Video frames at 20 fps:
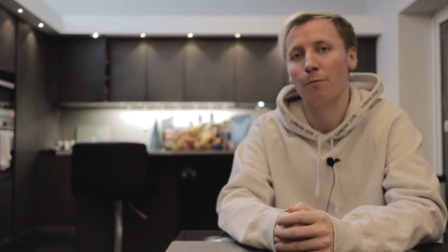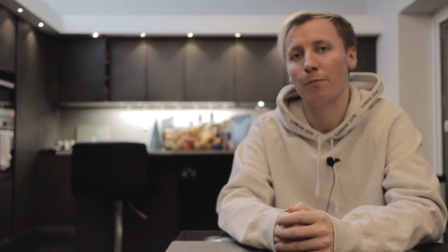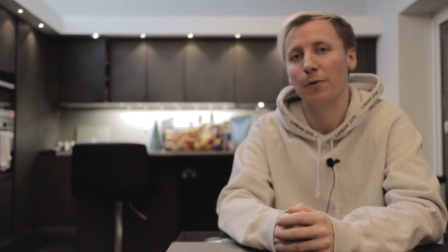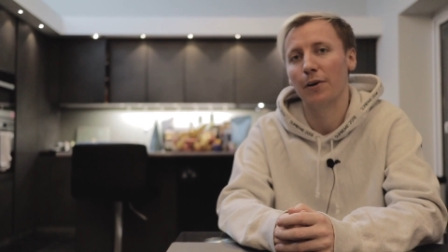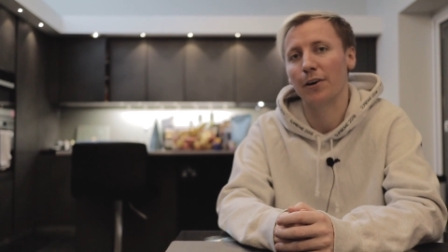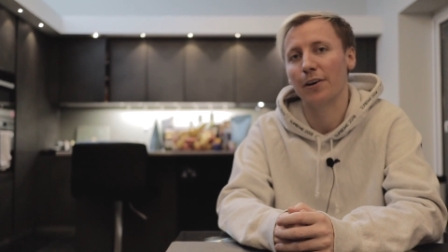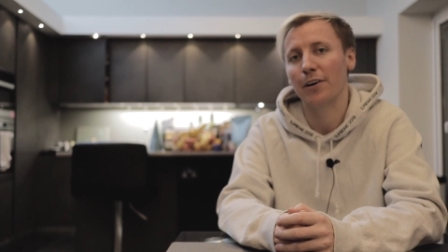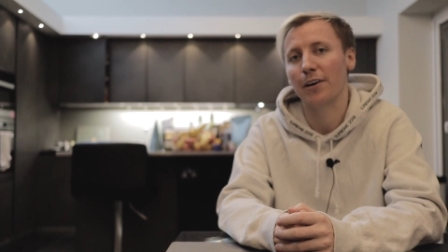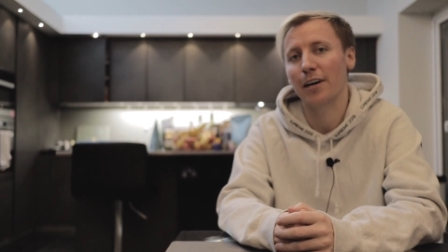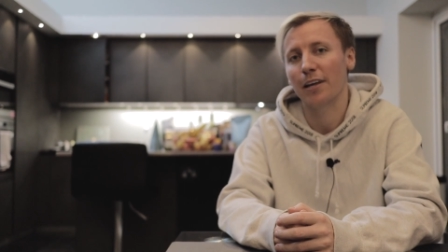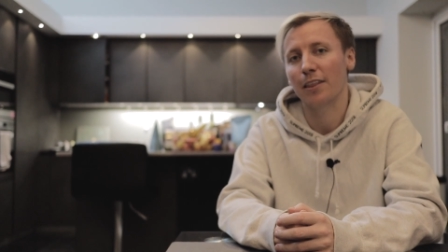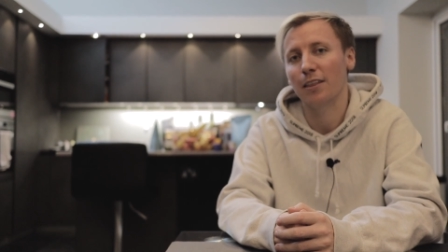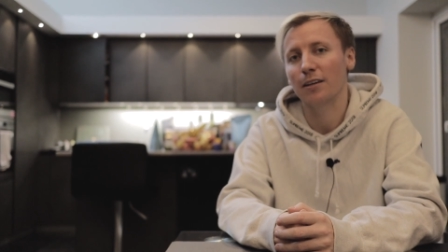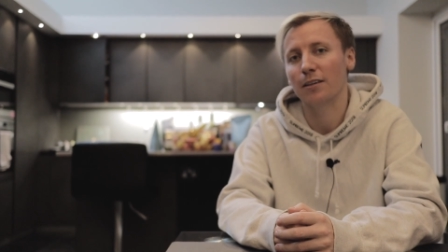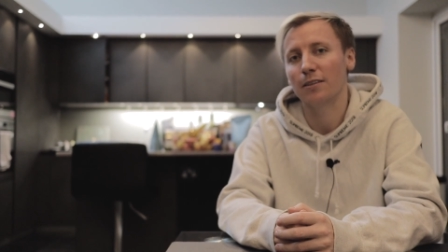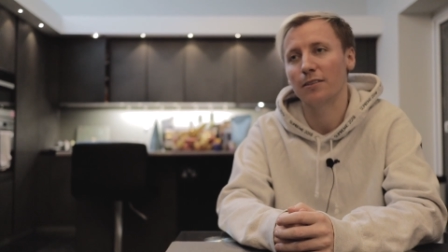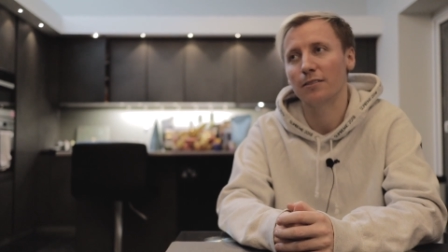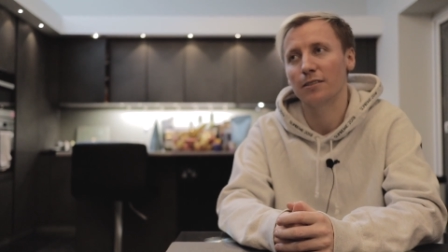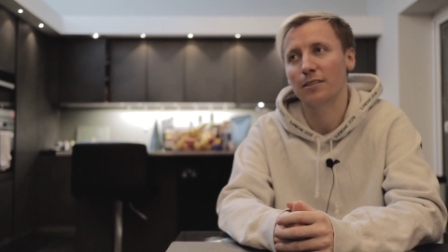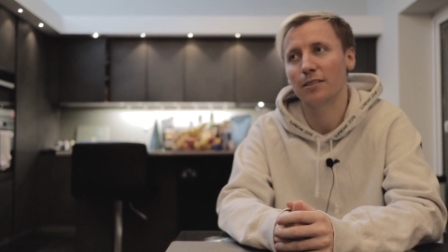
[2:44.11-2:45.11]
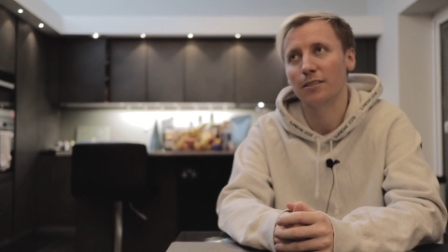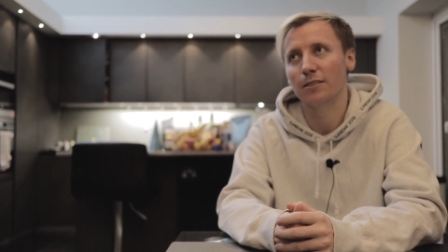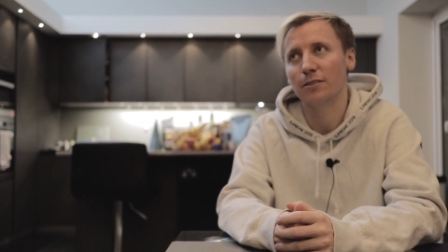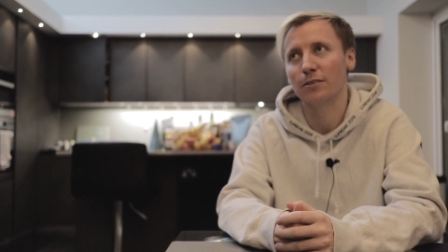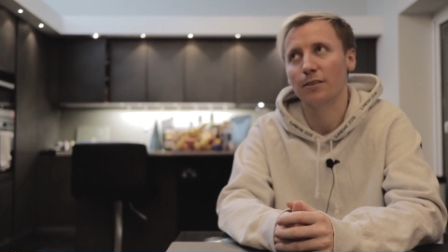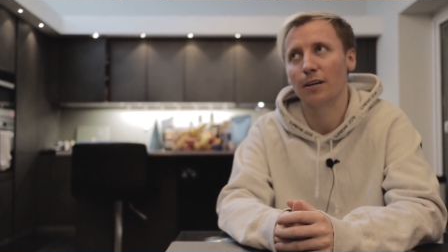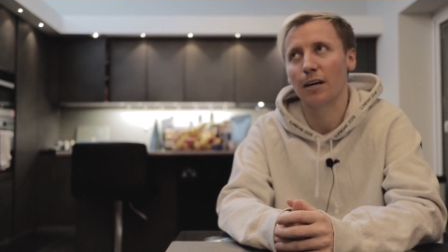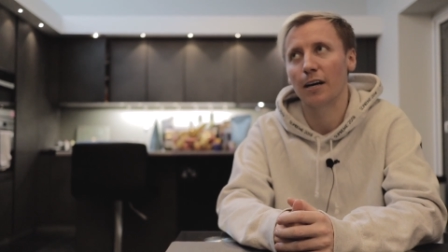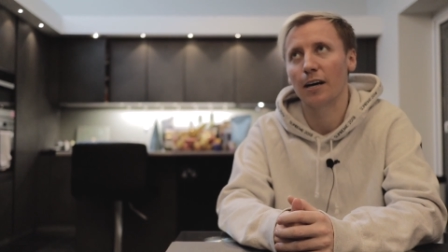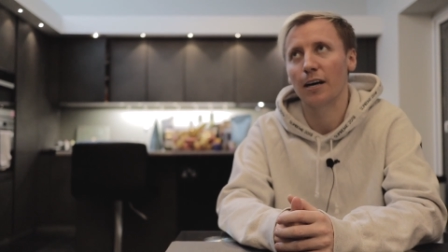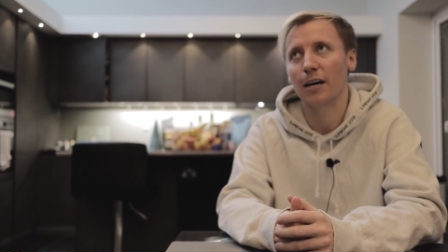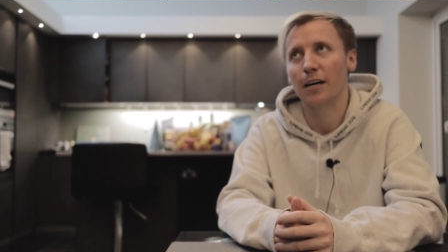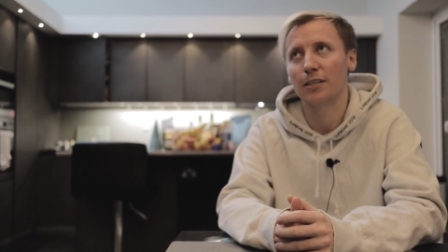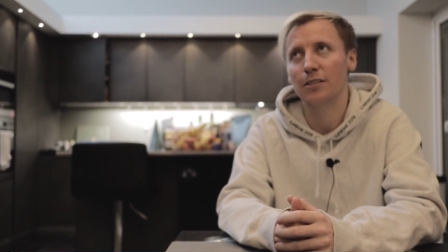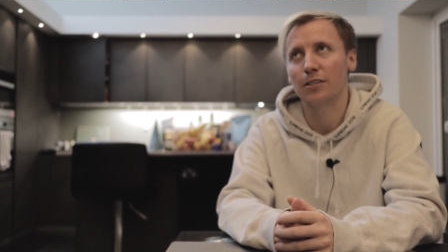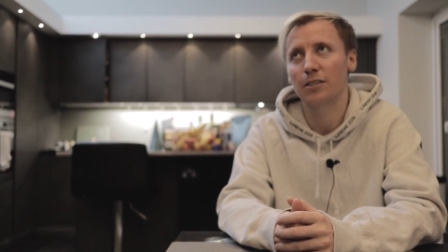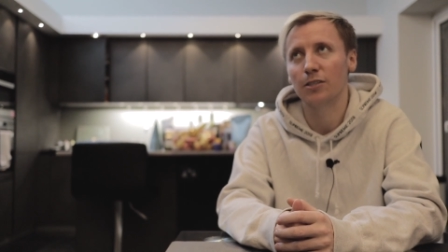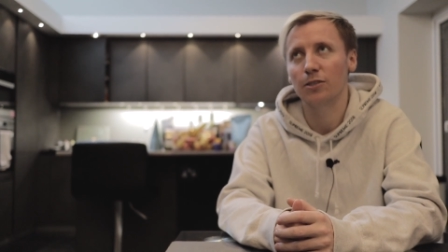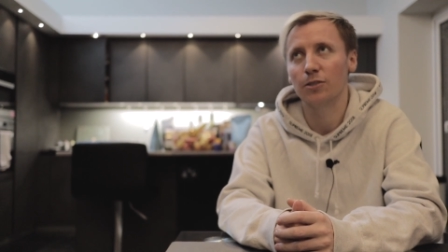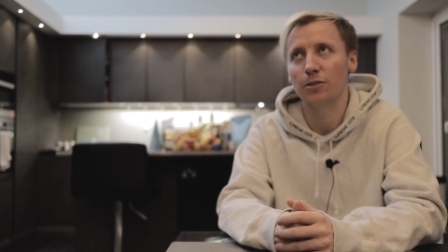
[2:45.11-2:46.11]
But I think also,
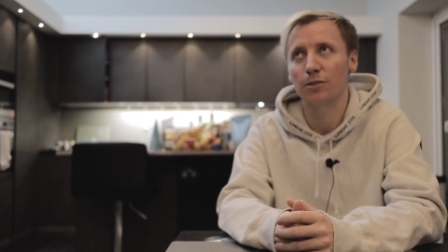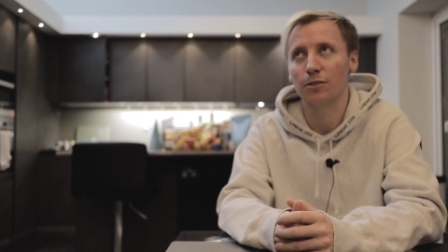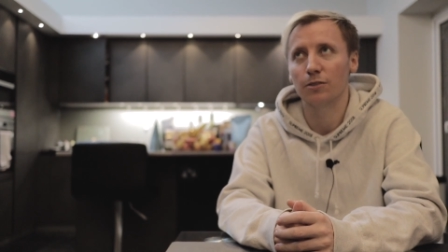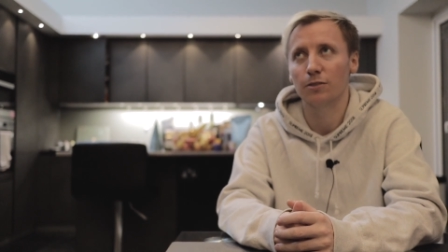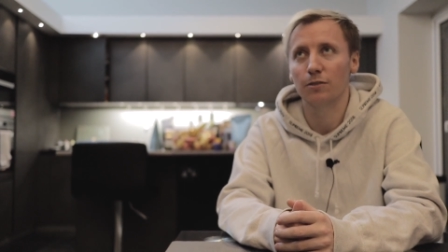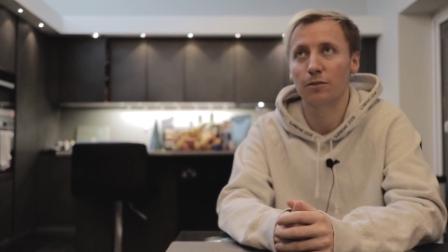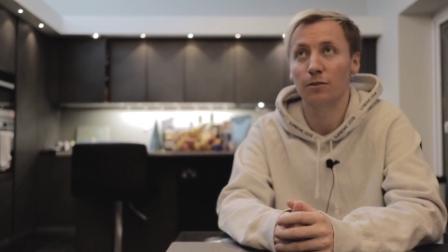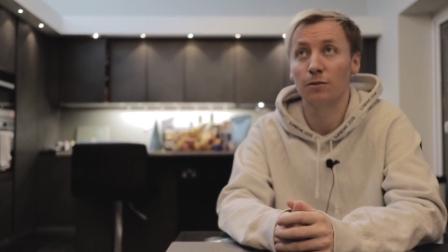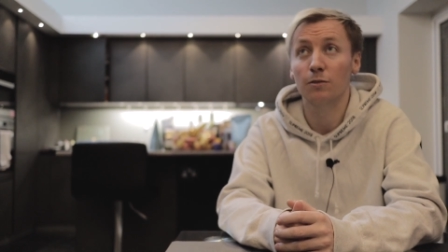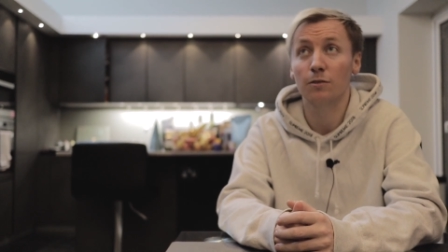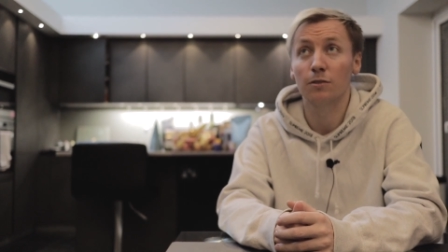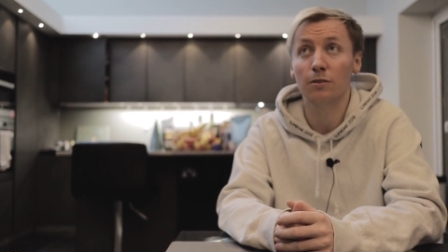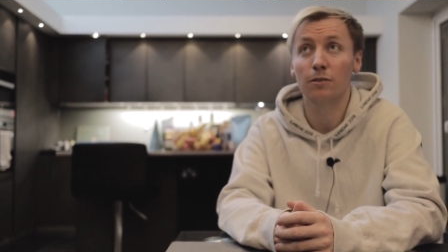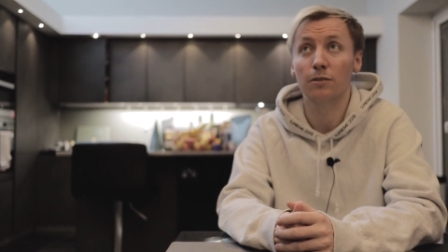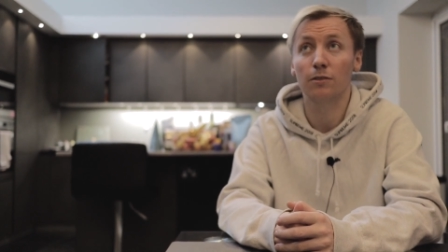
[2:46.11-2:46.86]
as you